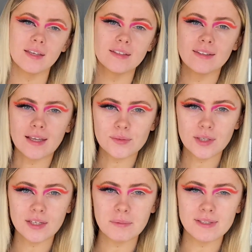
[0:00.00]
Next we're
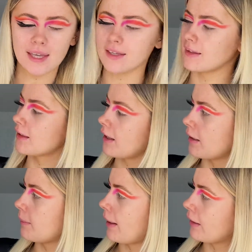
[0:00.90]
going to be taking the
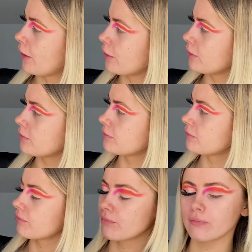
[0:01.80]
colour Mango,
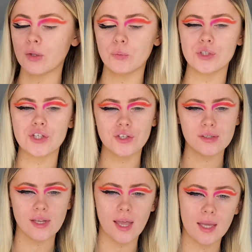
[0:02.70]
which is
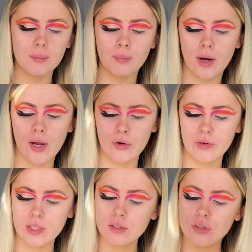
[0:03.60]
just a bright
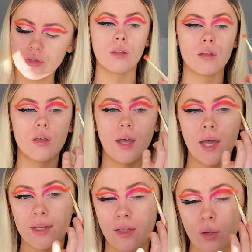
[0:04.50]
orange,
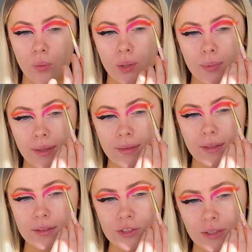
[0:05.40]
and I want to blend
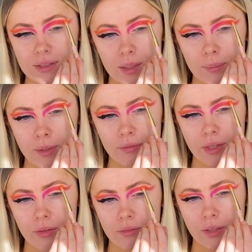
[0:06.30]
this just above
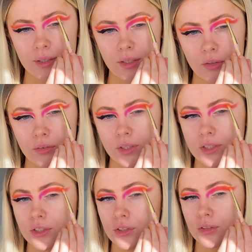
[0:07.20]
that reddy
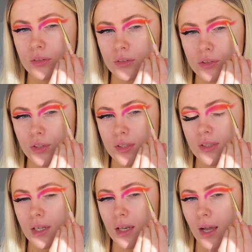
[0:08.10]
orange, just
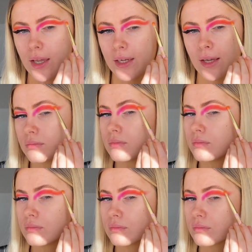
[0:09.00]
to lighten it up
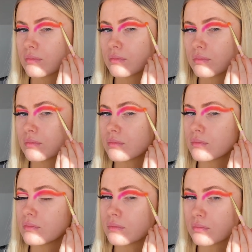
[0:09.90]
when blending it
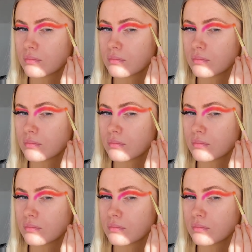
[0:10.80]
out.